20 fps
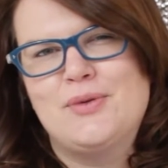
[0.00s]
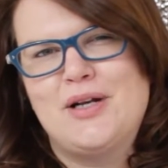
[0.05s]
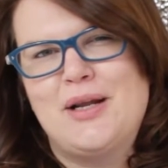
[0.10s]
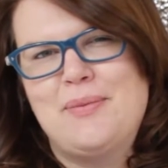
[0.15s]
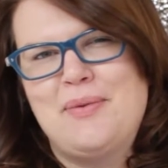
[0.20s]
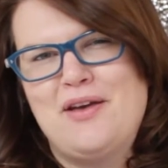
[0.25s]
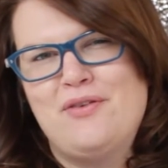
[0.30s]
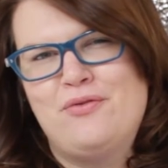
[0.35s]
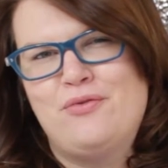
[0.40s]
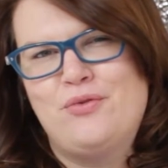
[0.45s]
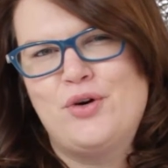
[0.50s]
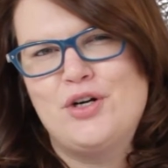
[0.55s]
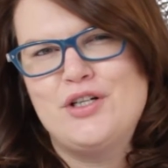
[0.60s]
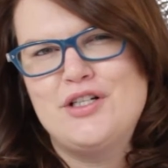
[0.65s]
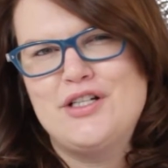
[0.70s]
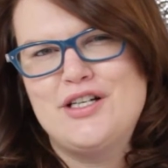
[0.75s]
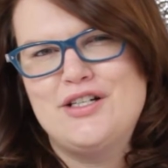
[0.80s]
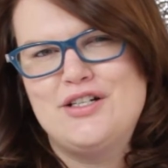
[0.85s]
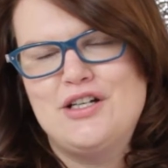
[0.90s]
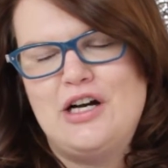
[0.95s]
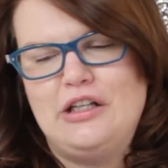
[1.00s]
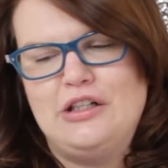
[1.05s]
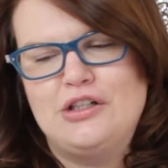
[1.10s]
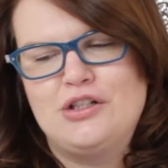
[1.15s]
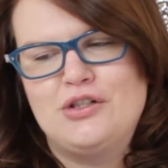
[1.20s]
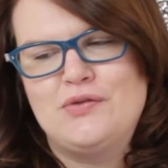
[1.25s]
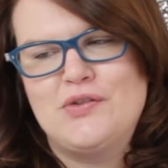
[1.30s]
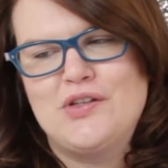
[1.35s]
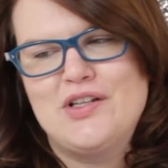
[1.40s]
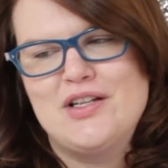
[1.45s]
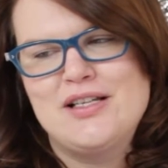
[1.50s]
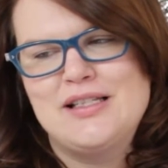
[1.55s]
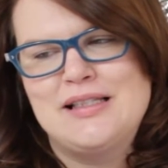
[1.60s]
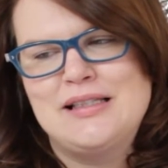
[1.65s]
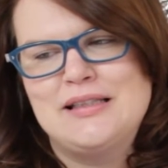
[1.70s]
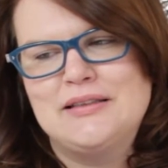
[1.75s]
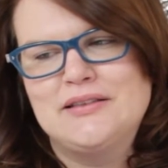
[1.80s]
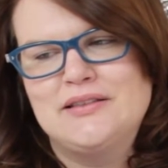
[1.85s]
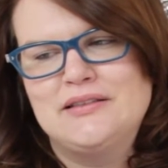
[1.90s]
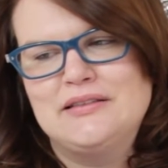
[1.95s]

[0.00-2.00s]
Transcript: Would I pay $14 for this?